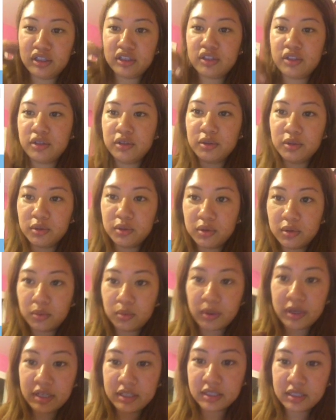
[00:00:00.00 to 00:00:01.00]
to
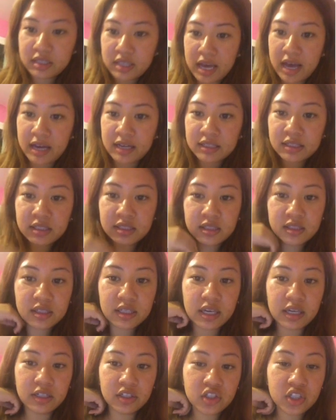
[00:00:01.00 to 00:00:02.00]
run its tasks.
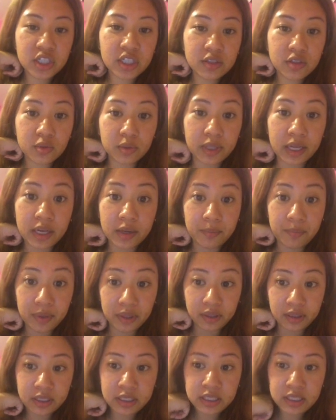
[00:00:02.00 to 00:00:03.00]
It achieves
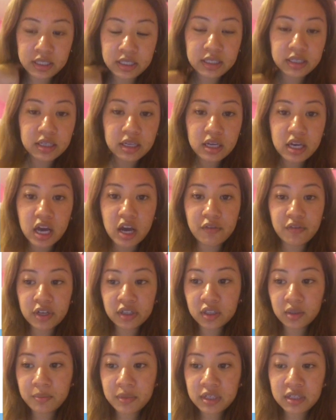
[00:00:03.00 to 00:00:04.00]
reliability,
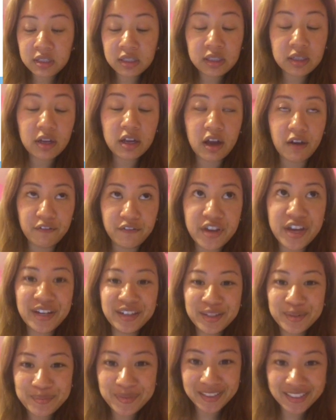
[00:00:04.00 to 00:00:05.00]

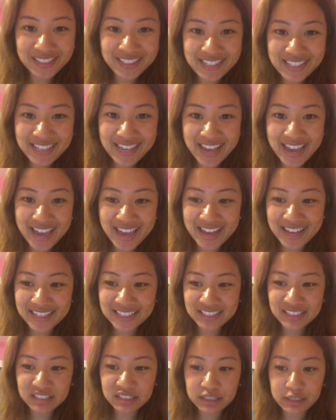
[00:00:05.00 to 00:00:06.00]
availability,
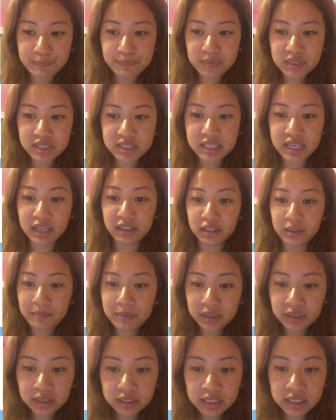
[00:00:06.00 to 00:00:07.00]
and
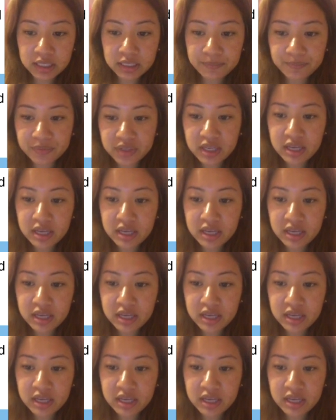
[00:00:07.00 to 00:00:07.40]
scalability.